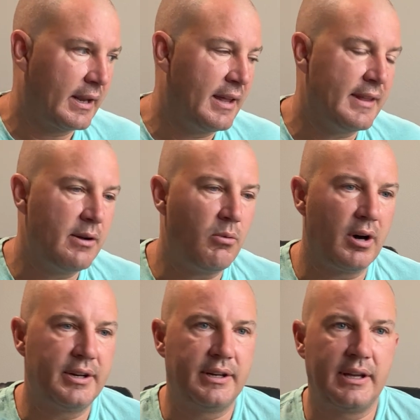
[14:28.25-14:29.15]
and they
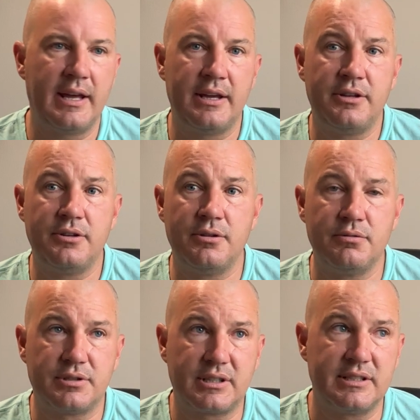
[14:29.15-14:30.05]
wanted a
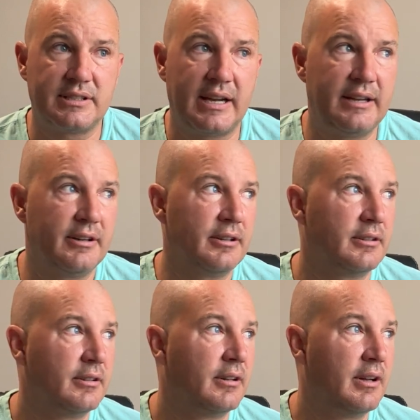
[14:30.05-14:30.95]
used
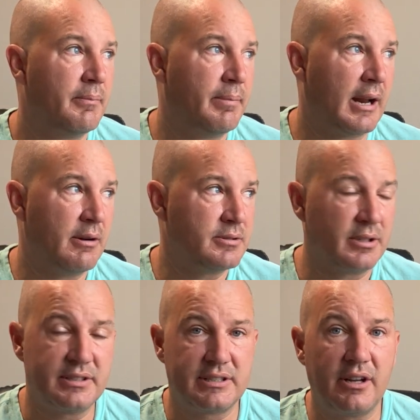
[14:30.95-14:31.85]
container, but I was
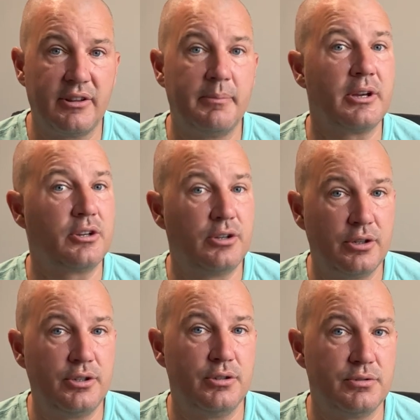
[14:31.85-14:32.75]
going to sell them a
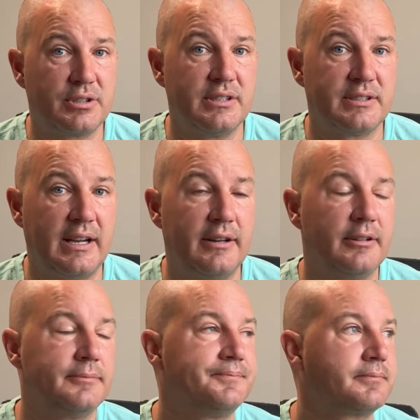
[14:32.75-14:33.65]
good used container.